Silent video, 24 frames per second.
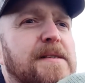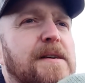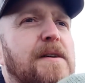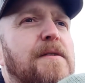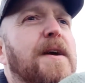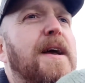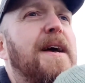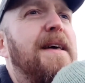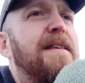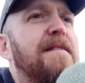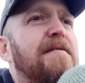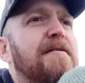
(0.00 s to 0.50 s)
I'll
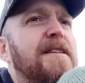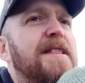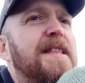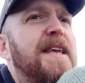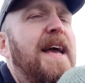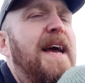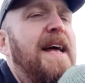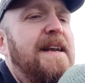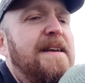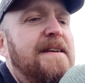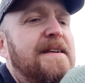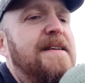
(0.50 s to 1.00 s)
get there in
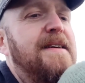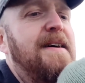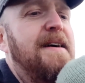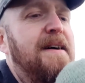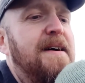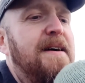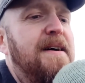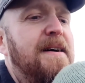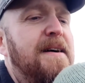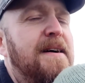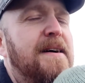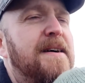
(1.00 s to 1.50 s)
the end.
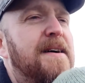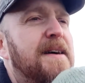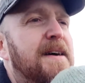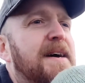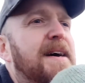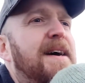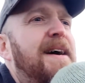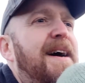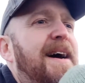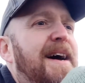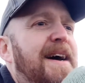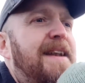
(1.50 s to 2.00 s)

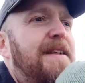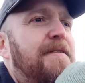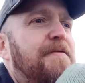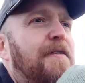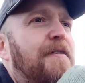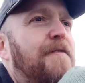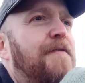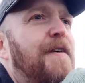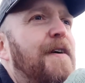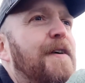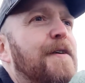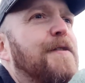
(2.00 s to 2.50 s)
And if
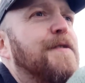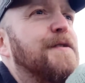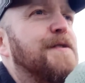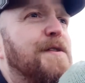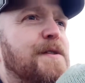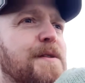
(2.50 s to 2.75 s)
I focus